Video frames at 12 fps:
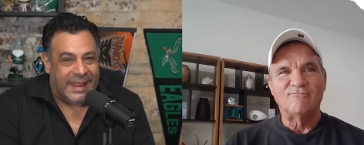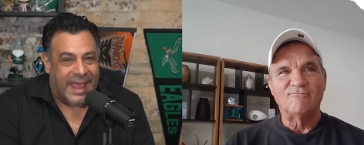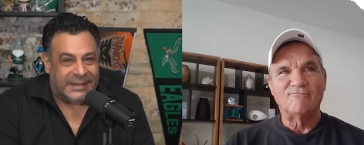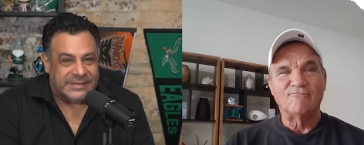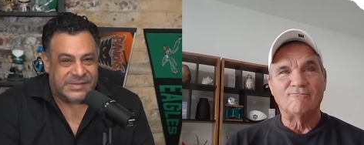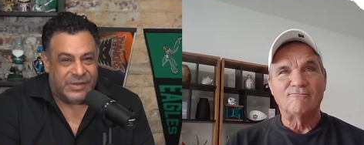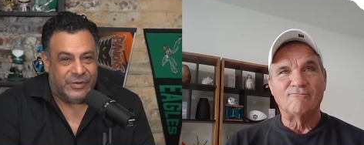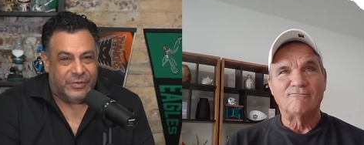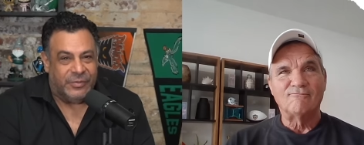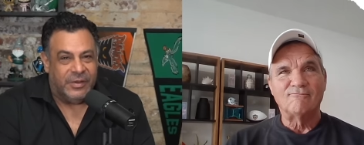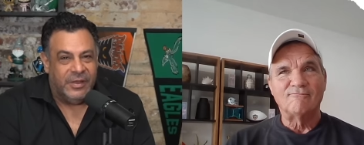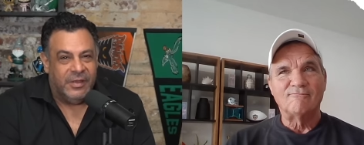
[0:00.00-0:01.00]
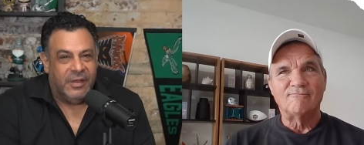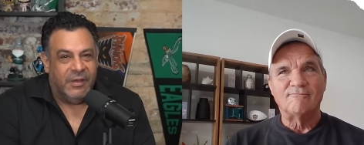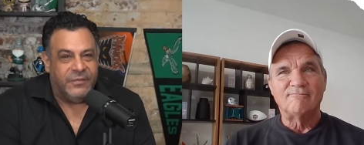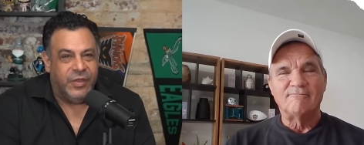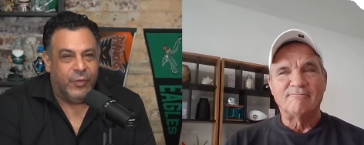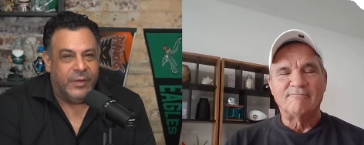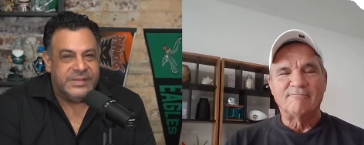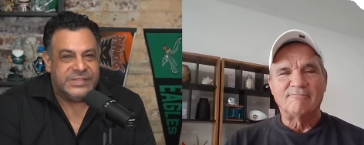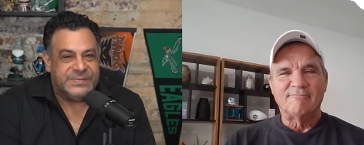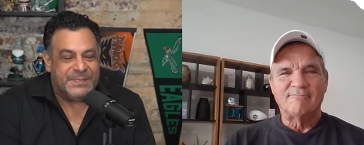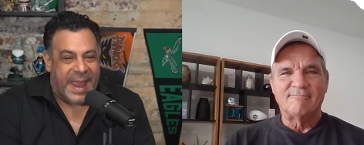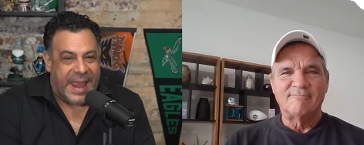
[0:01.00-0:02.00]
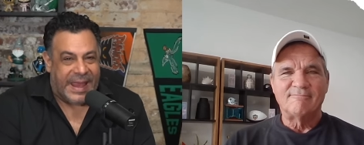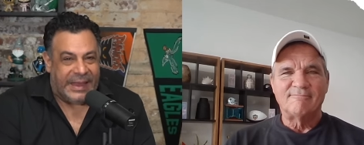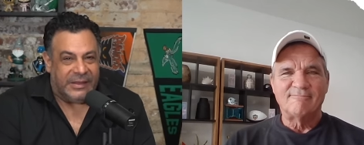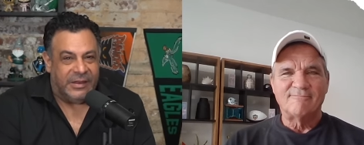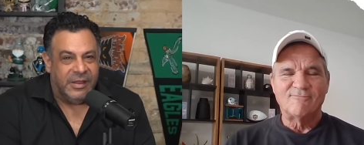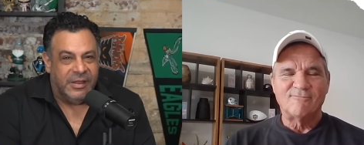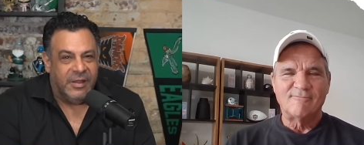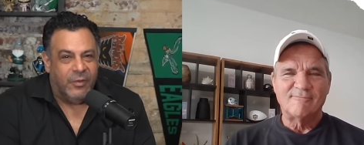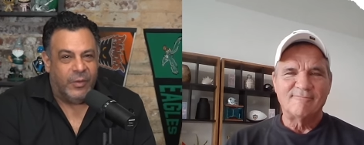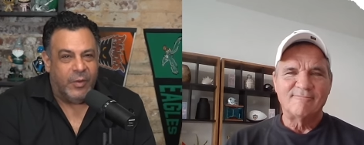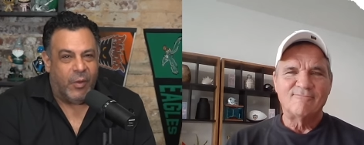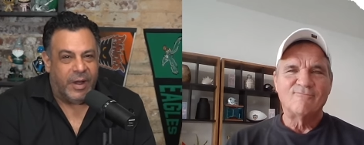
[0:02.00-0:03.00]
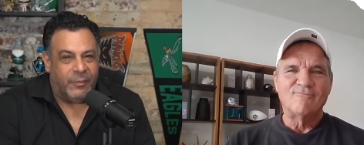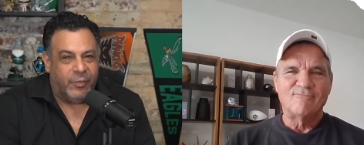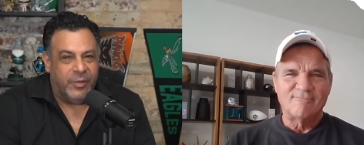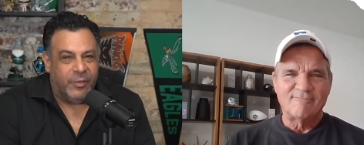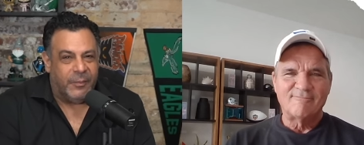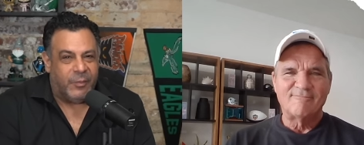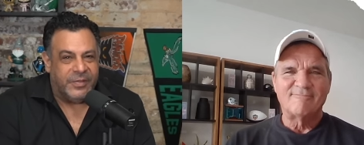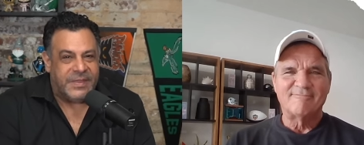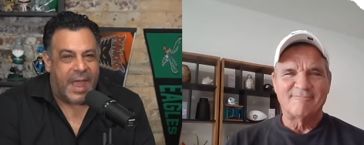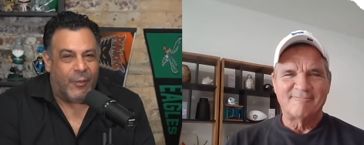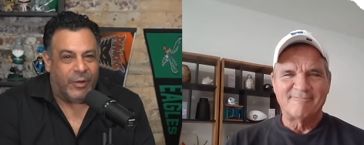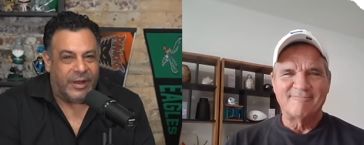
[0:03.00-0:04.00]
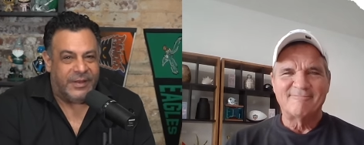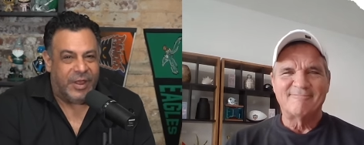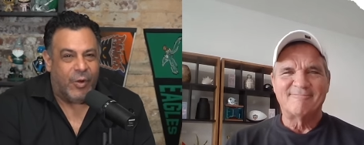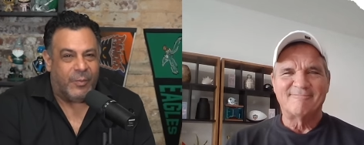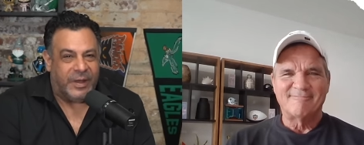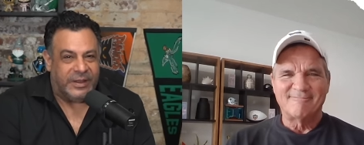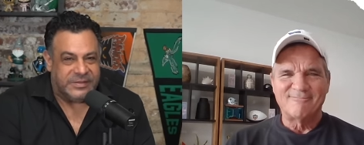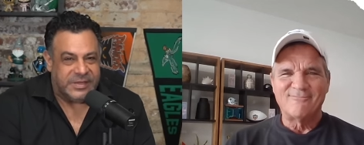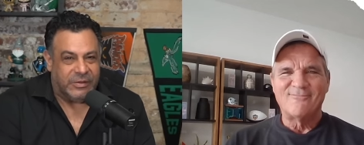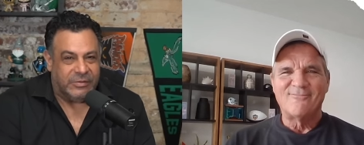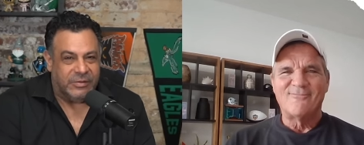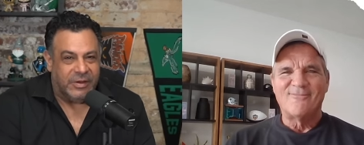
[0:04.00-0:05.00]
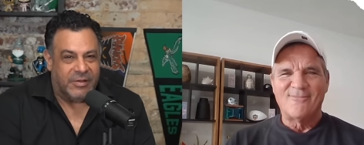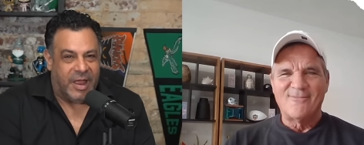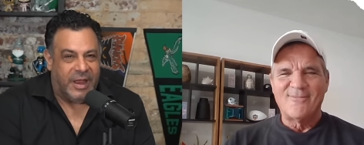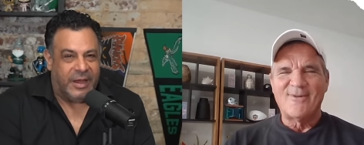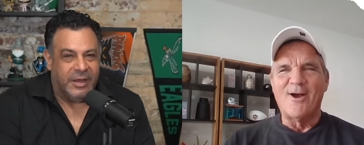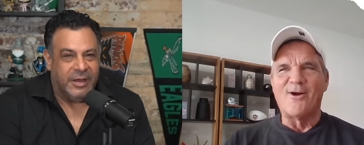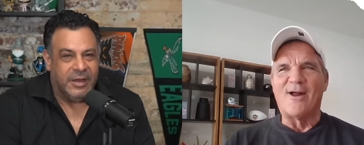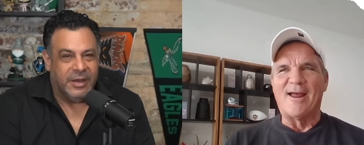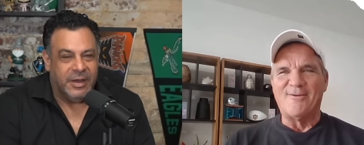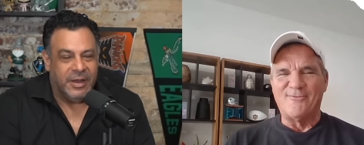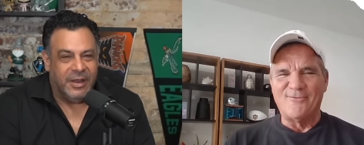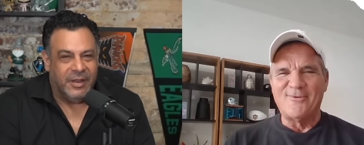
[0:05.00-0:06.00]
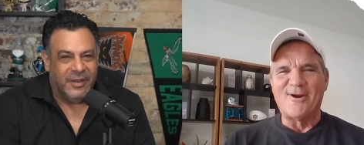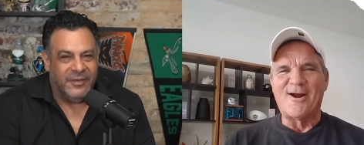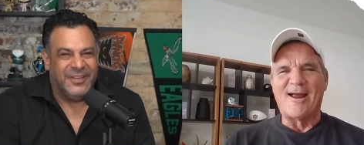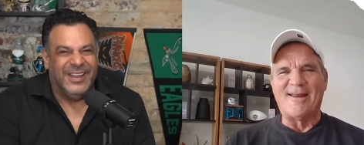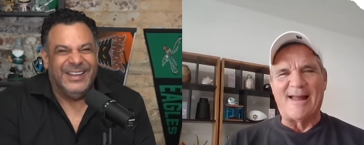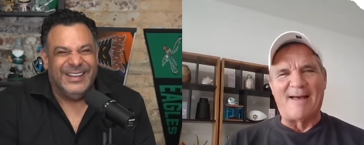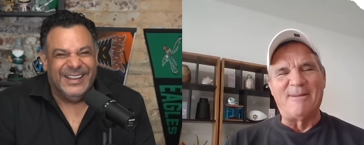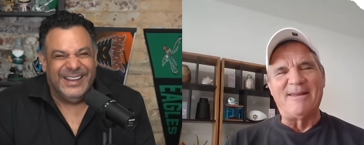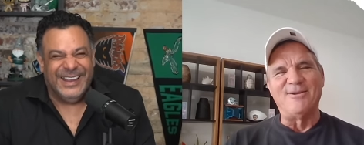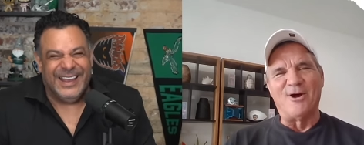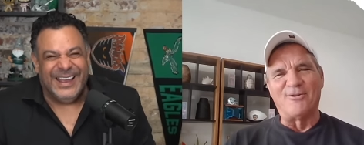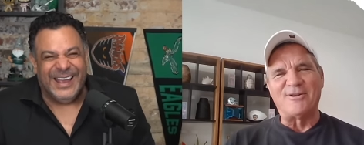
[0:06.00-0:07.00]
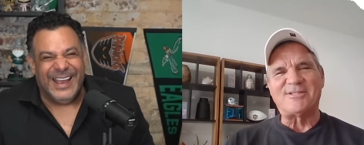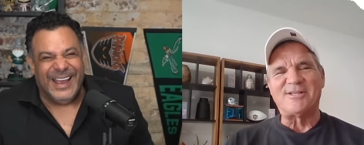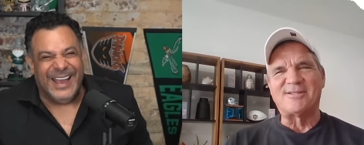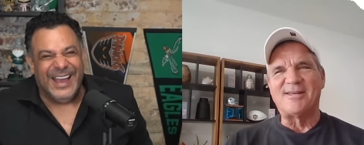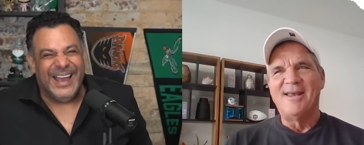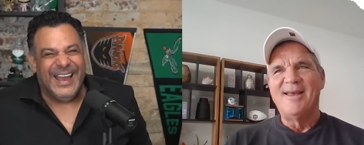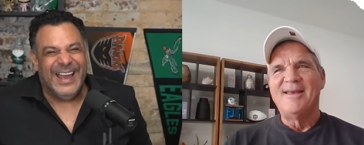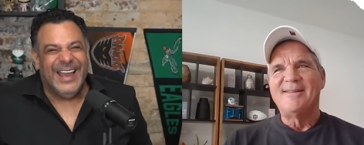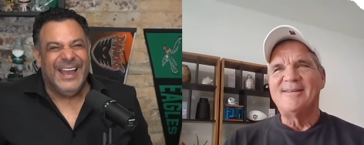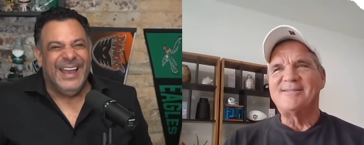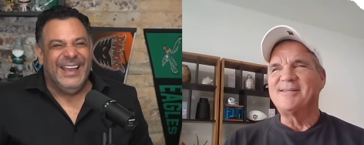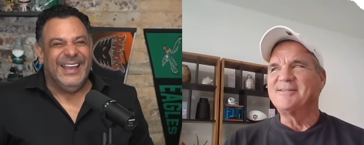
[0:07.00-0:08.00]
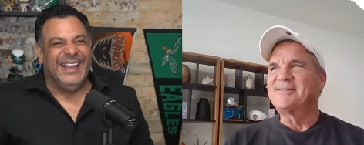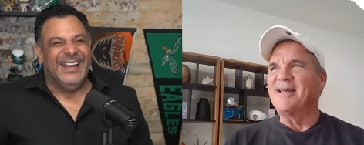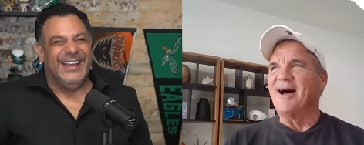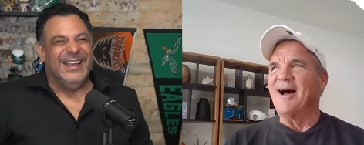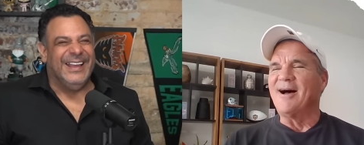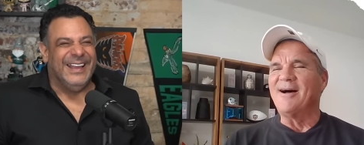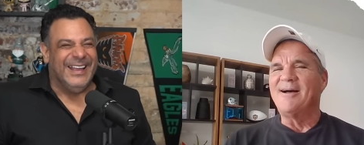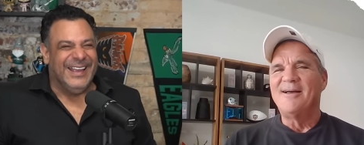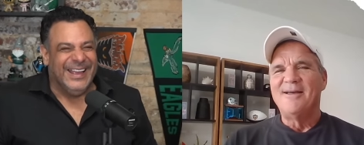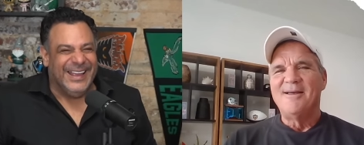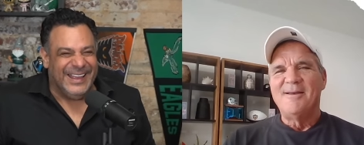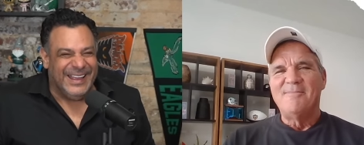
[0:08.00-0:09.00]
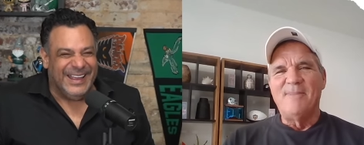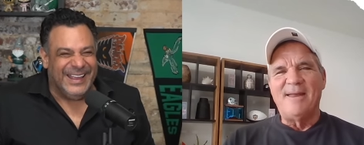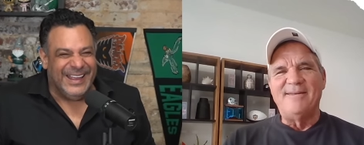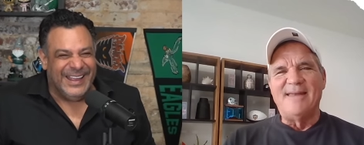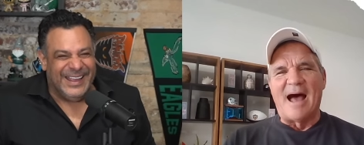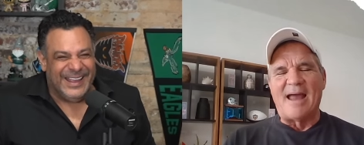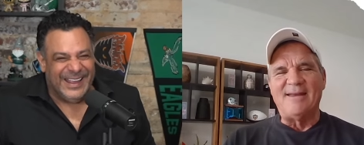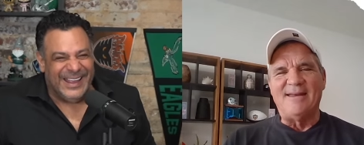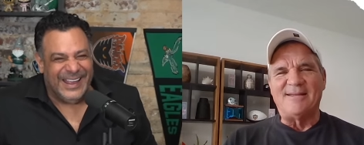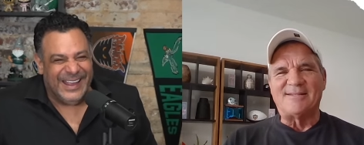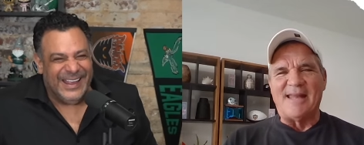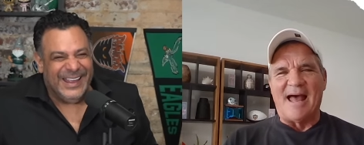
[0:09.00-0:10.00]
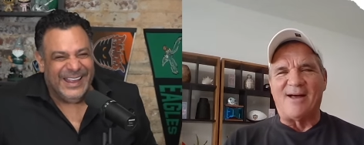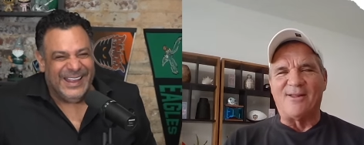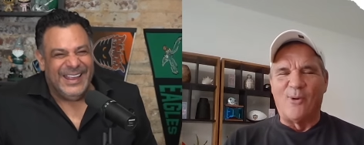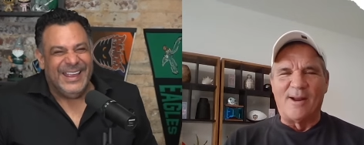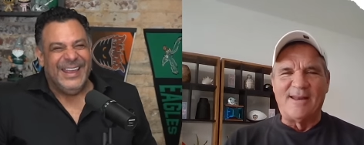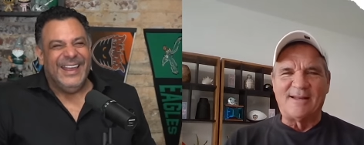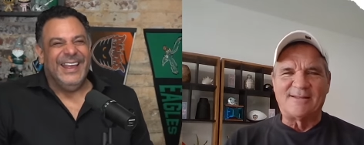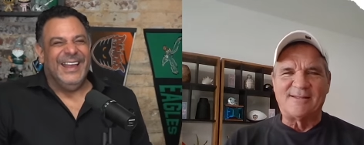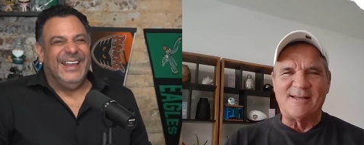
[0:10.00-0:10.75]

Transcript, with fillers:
Speaker 1: that too, you in Spain, we want to we want to put that one in the opening too.
Speaker 2: Okay. All right. All right. I mean, you know, this is this is uh, mid '90s now. There wasn't ex-